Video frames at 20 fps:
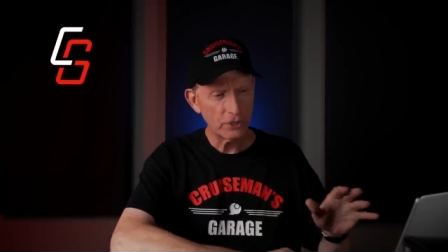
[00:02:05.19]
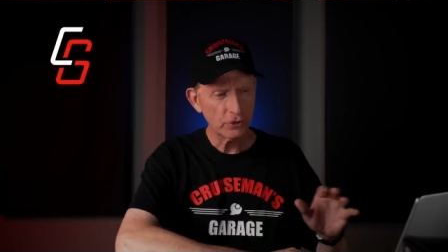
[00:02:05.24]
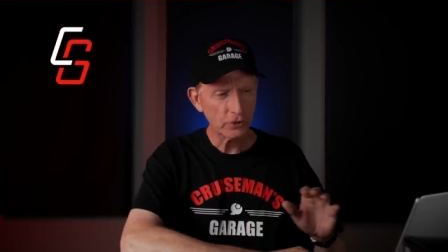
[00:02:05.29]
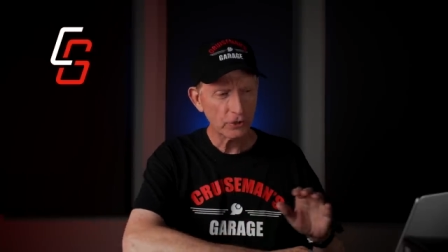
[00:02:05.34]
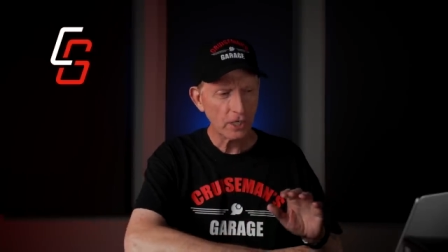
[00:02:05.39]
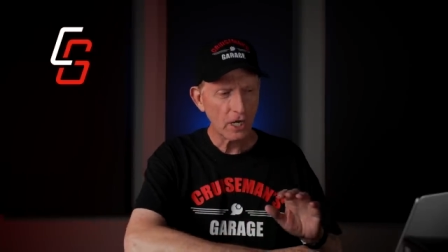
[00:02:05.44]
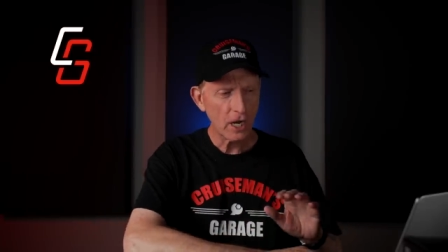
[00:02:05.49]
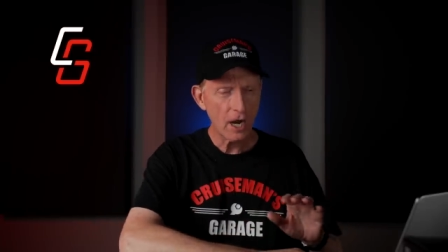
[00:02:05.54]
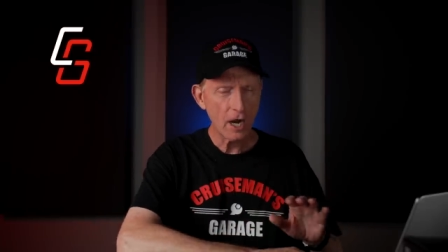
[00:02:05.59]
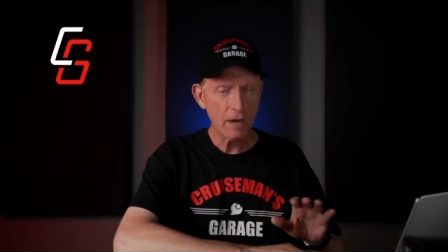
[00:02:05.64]
your
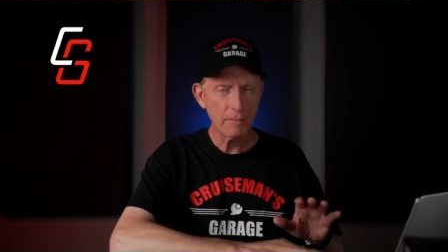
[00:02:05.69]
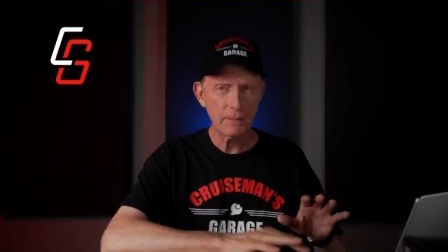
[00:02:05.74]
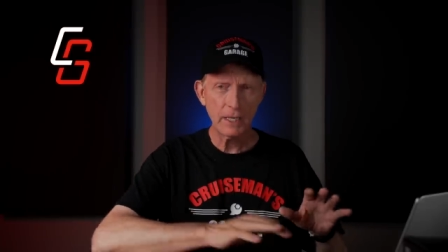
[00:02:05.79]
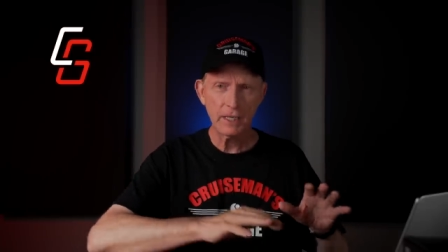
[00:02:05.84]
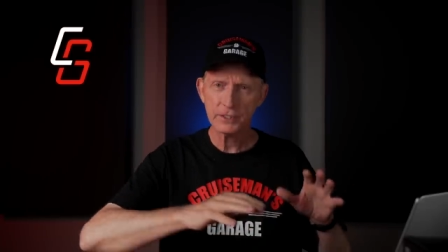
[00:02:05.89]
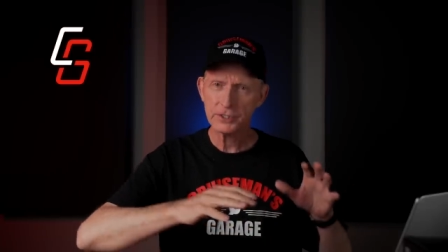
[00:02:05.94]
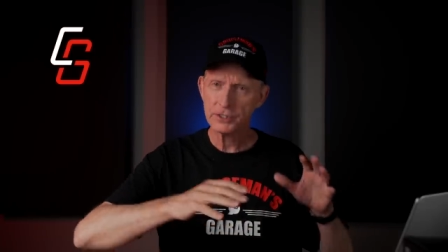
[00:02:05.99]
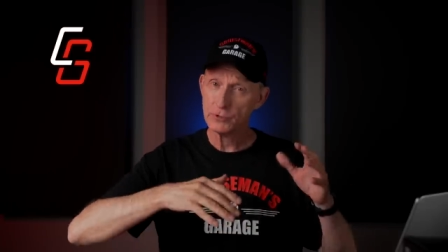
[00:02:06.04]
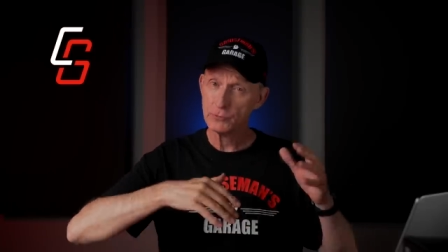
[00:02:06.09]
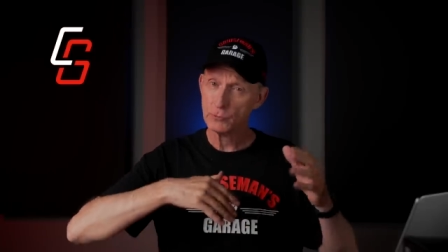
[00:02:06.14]

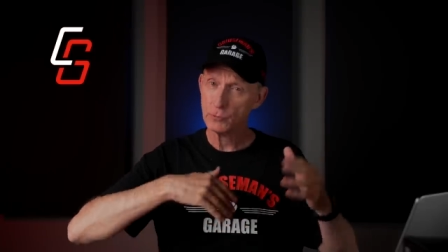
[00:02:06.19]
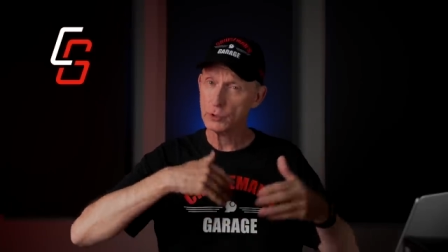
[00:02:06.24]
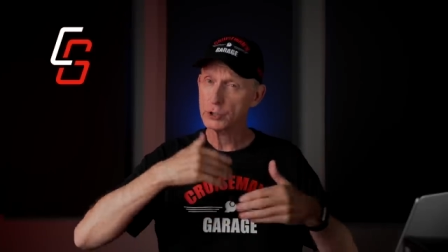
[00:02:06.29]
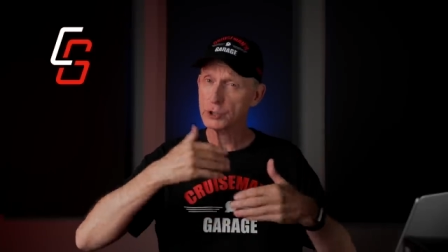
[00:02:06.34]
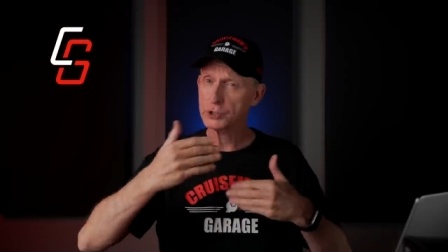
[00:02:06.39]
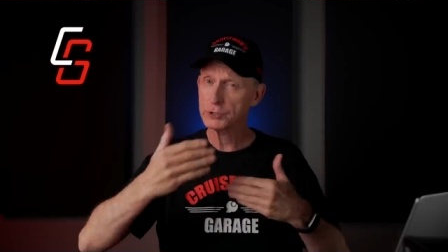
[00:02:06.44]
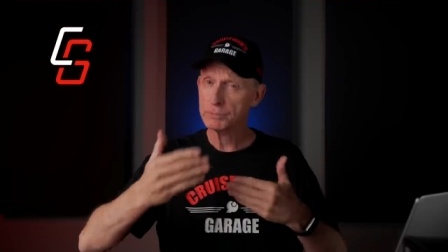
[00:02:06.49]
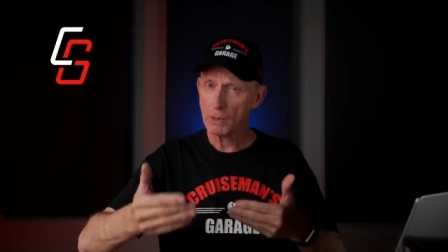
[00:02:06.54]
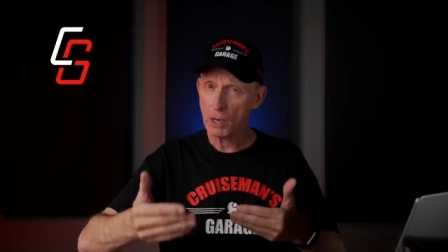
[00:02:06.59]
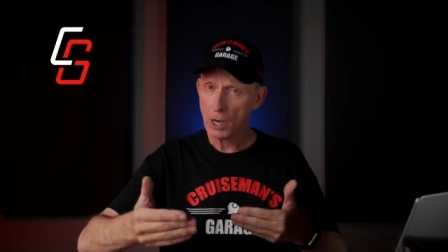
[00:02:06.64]
comments and
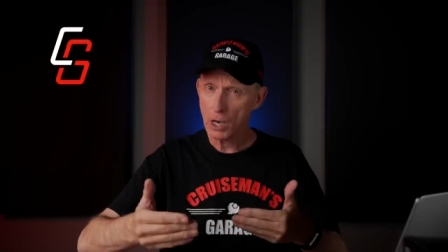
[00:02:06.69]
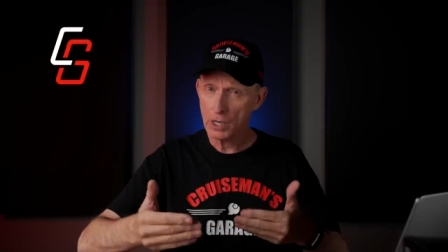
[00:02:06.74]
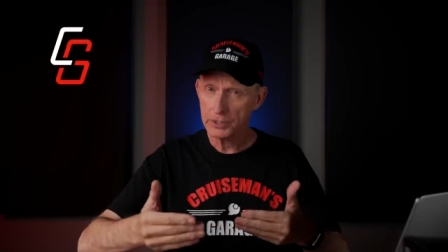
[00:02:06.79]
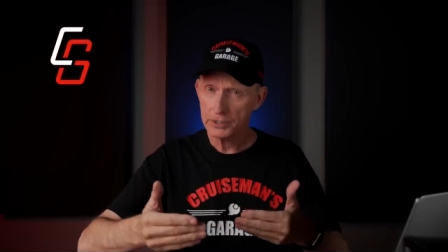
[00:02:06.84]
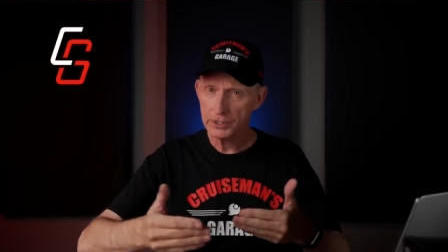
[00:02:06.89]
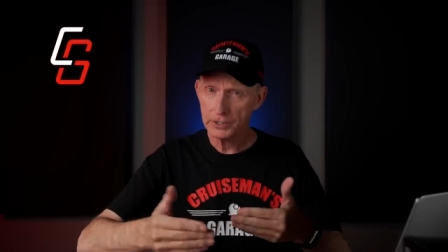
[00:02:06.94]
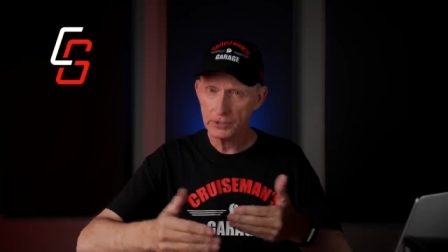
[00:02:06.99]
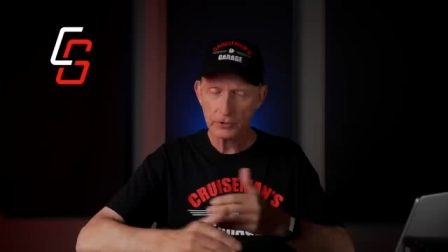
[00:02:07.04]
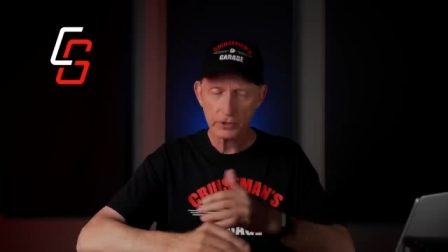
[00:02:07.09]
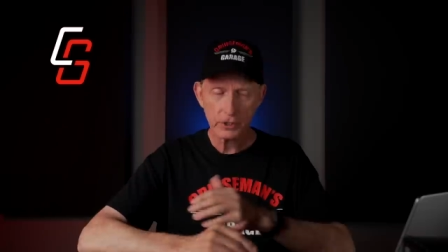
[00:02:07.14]

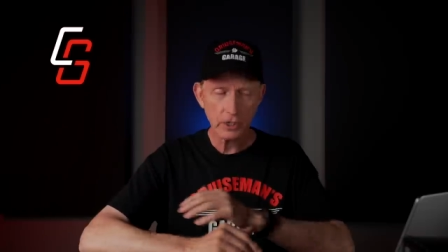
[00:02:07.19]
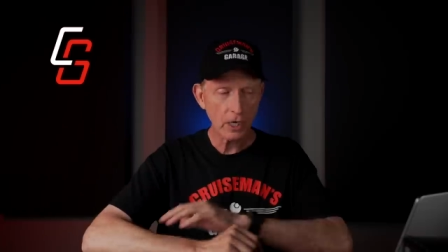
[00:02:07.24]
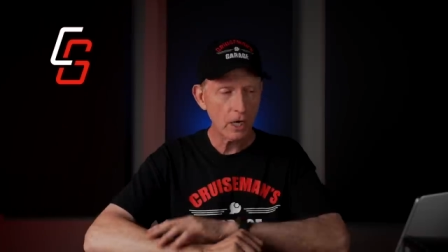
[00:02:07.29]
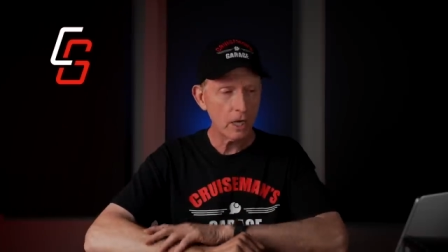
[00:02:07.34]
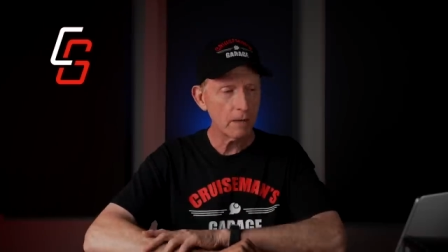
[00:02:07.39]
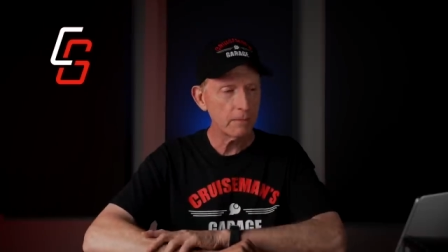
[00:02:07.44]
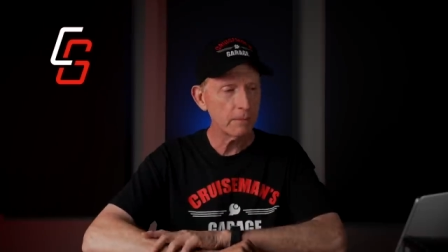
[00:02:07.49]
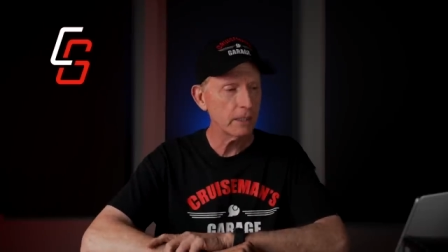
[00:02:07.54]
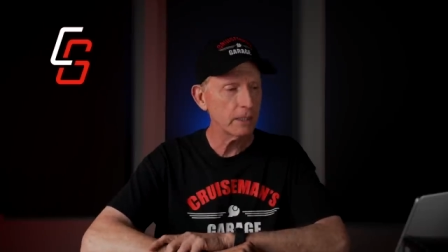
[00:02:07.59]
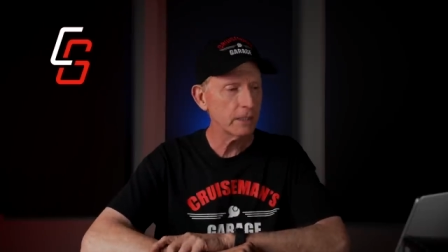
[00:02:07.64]
respond to your
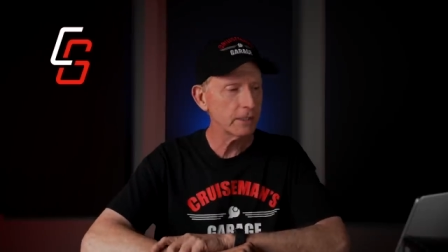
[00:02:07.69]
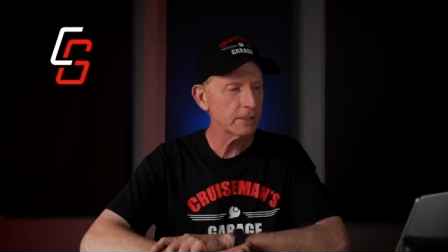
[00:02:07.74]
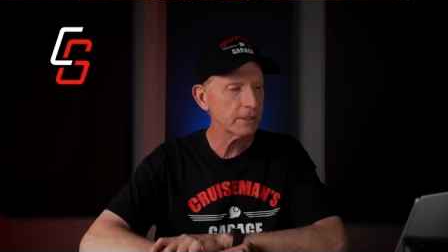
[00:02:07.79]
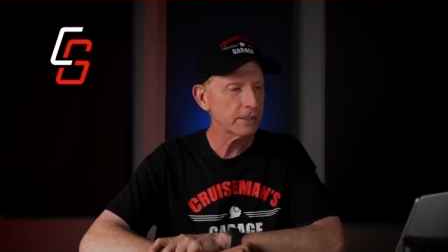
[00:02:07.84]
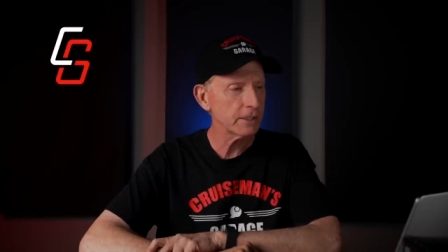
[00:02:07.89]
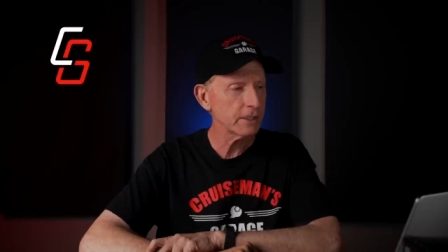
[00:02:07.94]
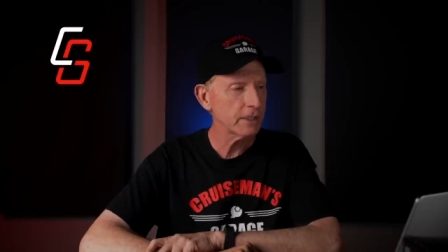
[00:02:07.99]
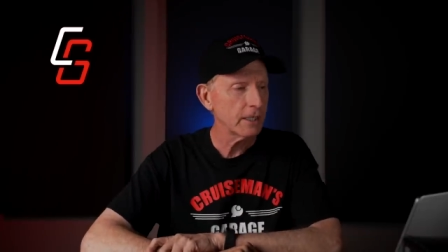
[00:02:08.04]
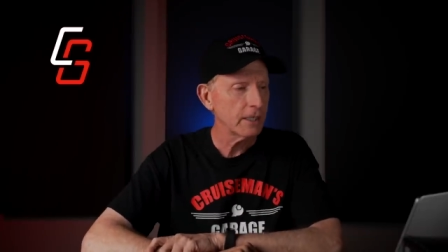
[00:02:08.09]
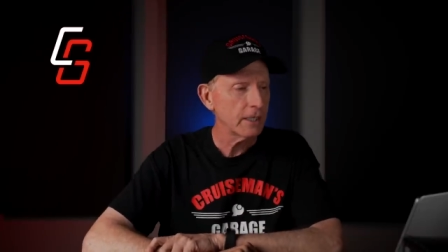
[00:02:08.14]

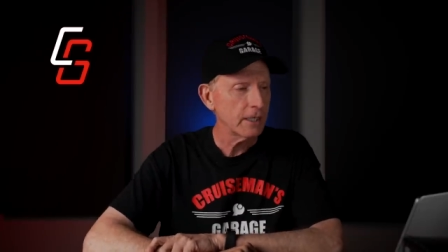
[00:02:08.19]
comments.